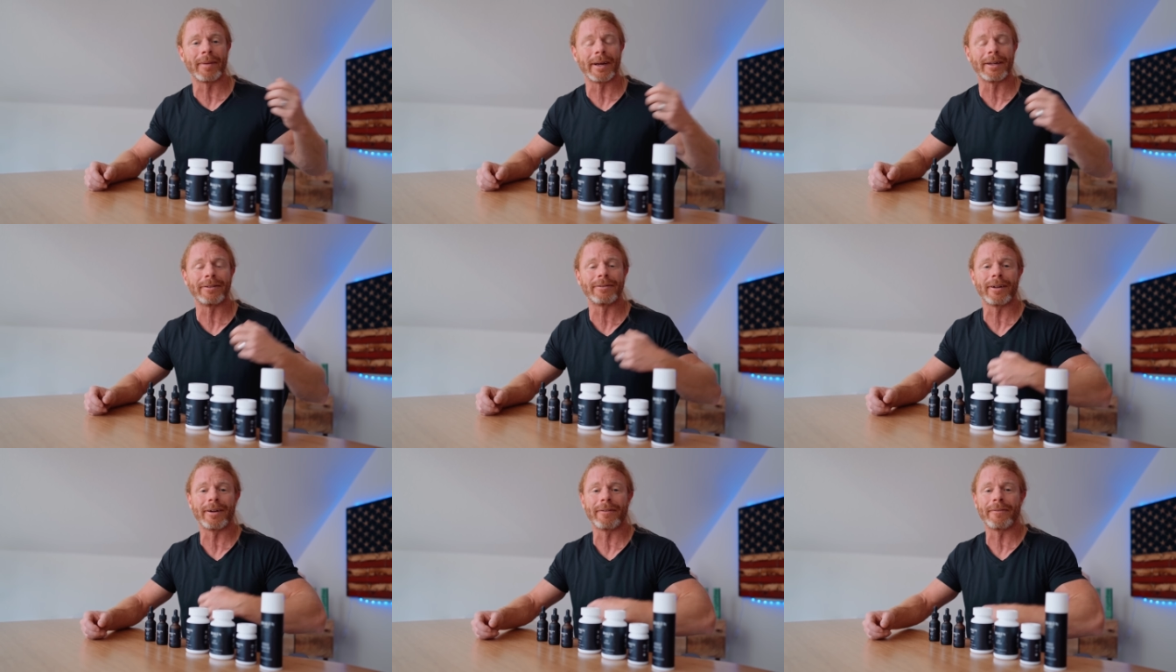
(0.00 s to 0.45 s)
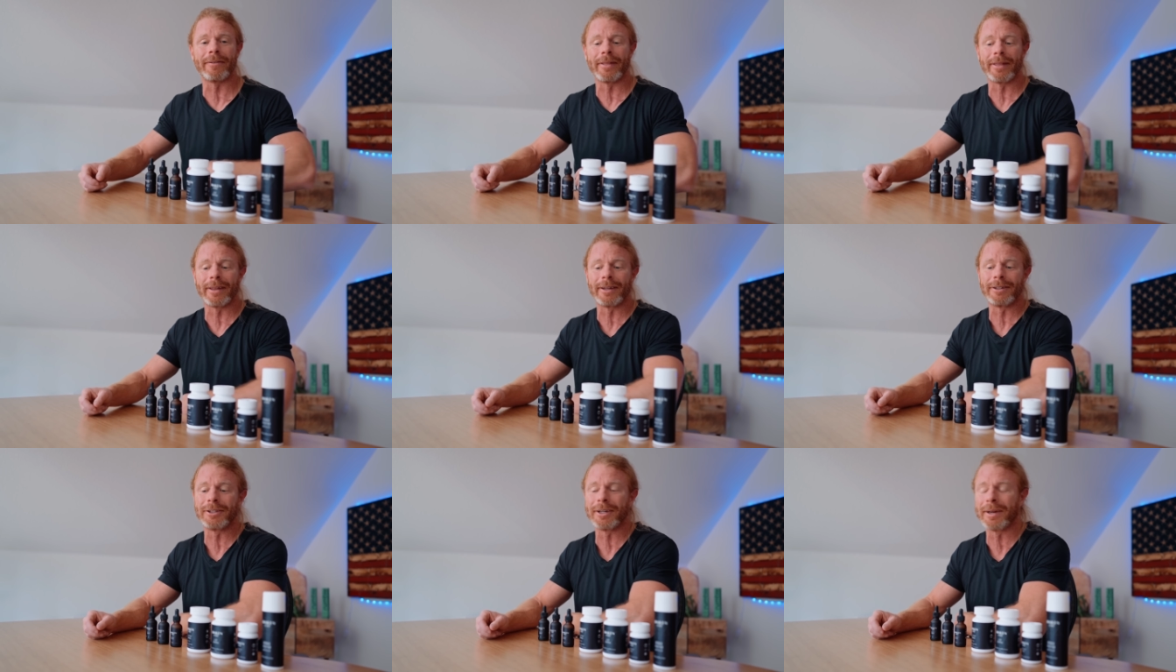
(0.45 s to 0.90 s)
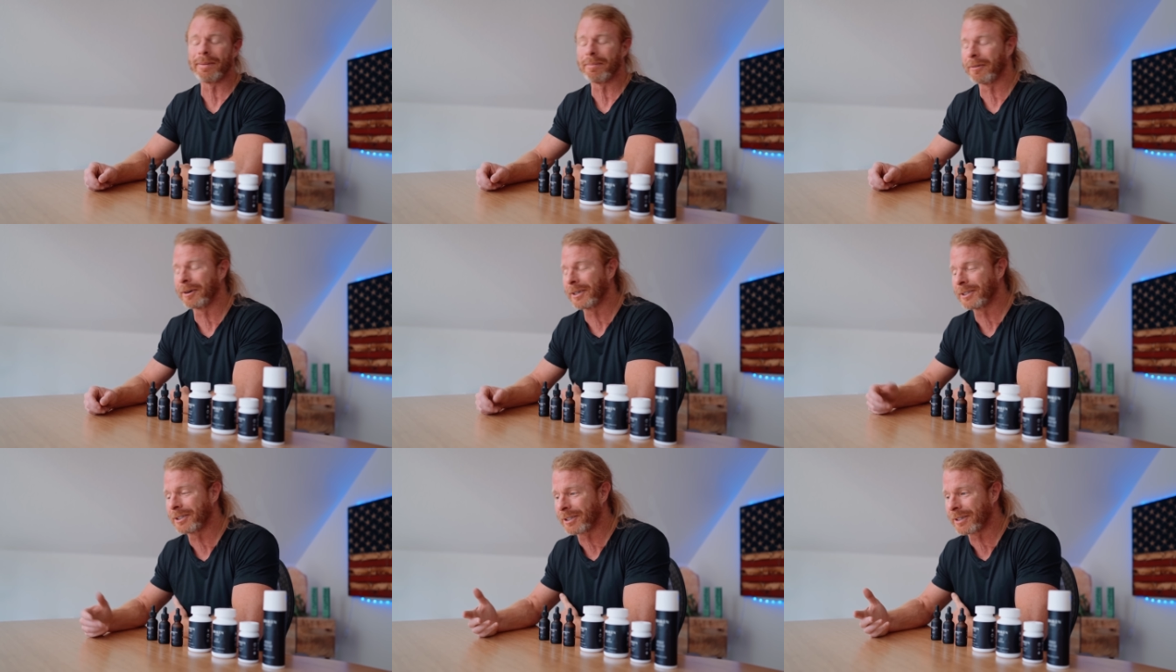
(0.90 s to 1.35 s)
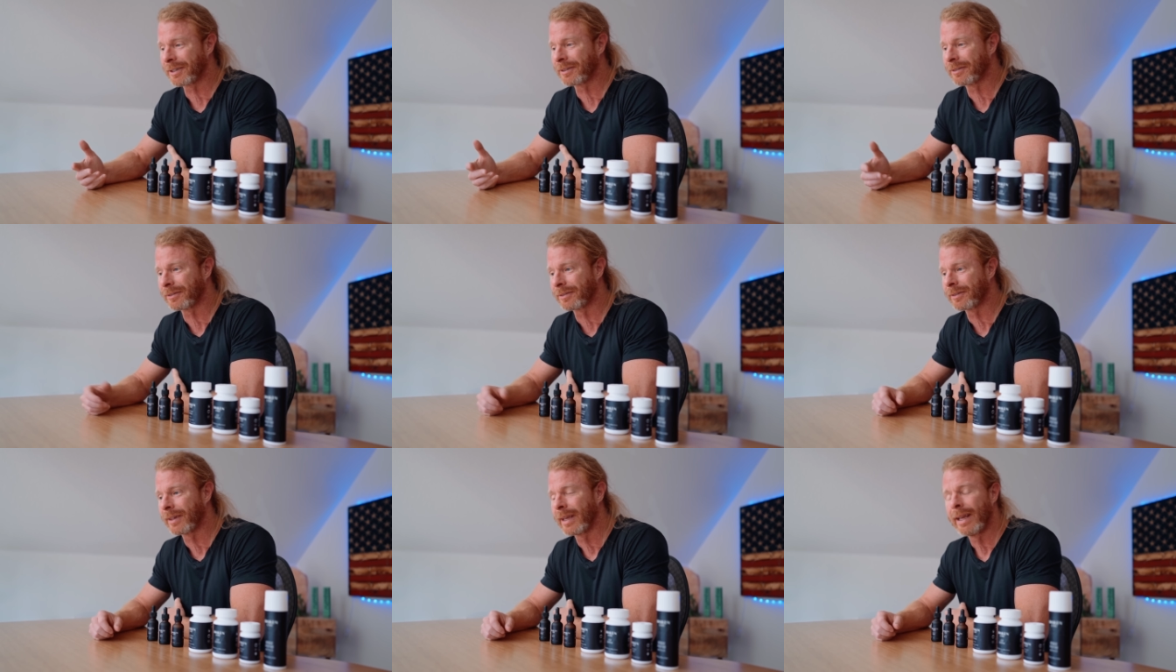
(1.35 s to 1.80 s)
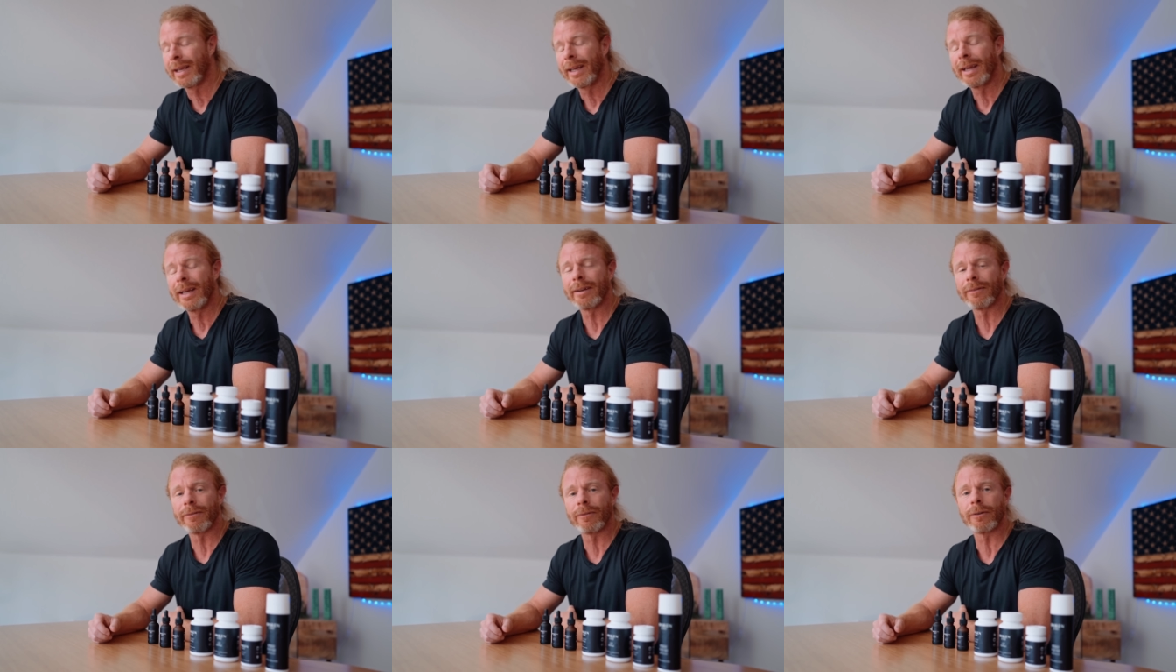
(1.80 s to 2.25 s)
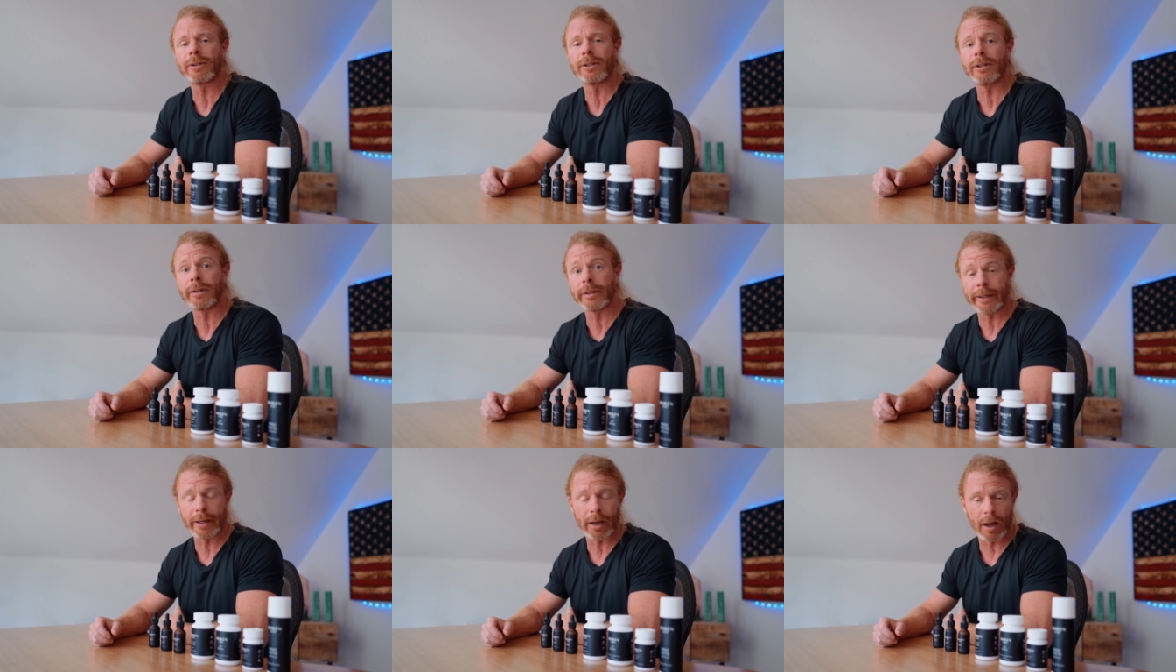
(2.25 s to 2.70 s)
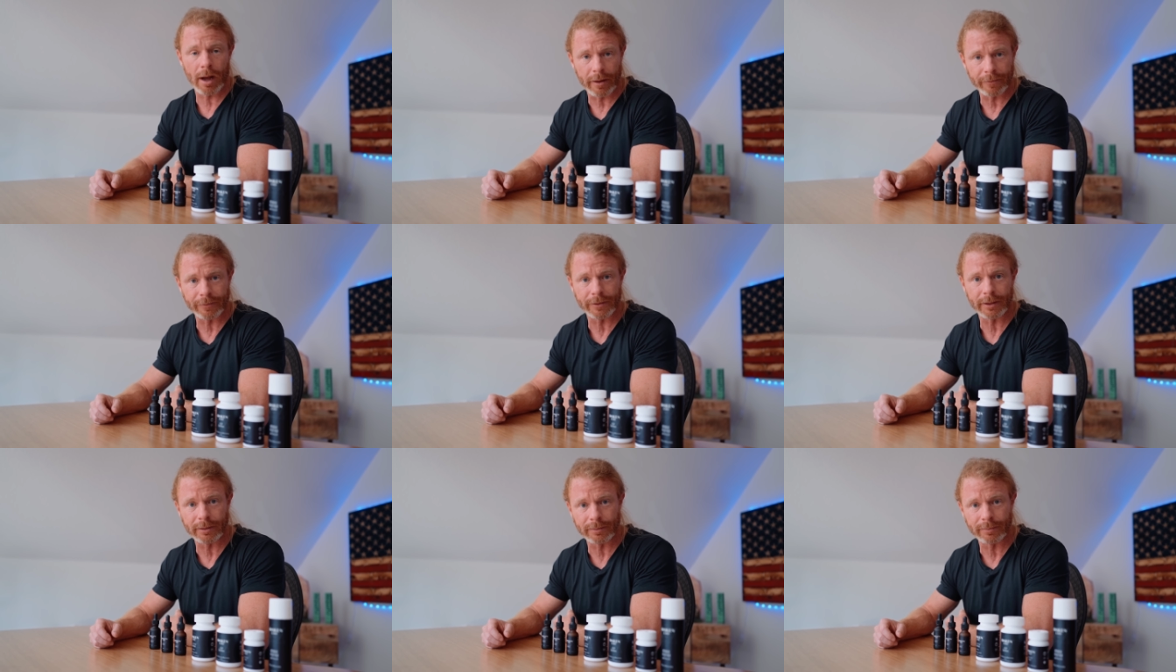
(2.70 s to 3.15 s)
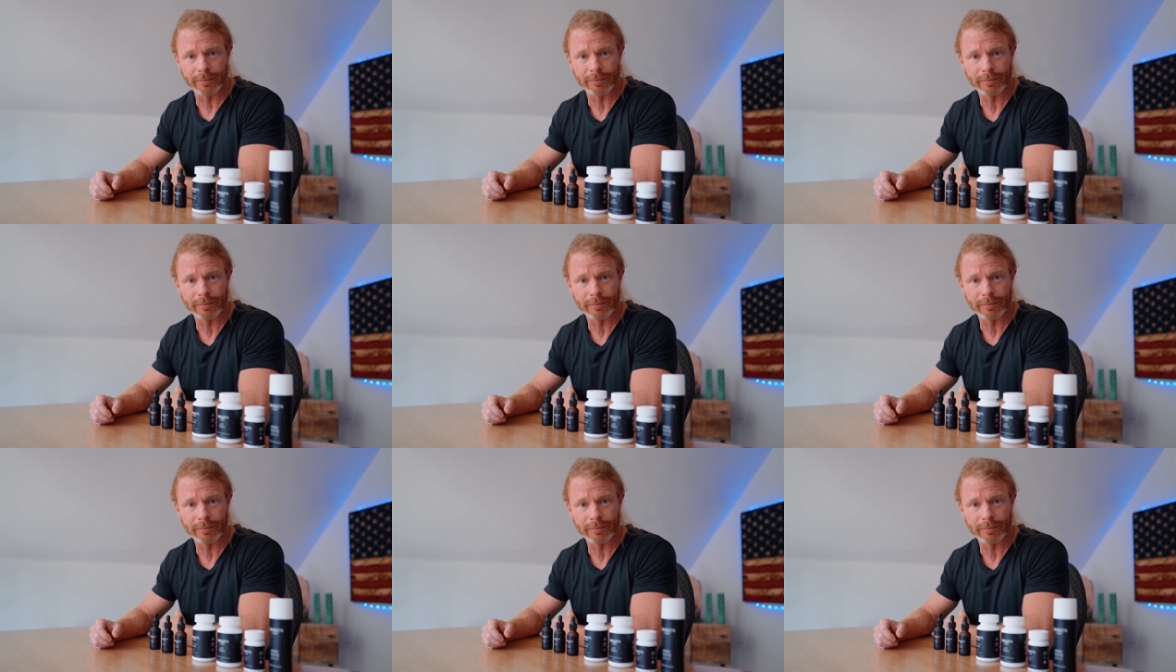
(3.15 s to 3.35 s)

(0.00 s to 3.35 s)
myself in the gym, which is unfortunately often.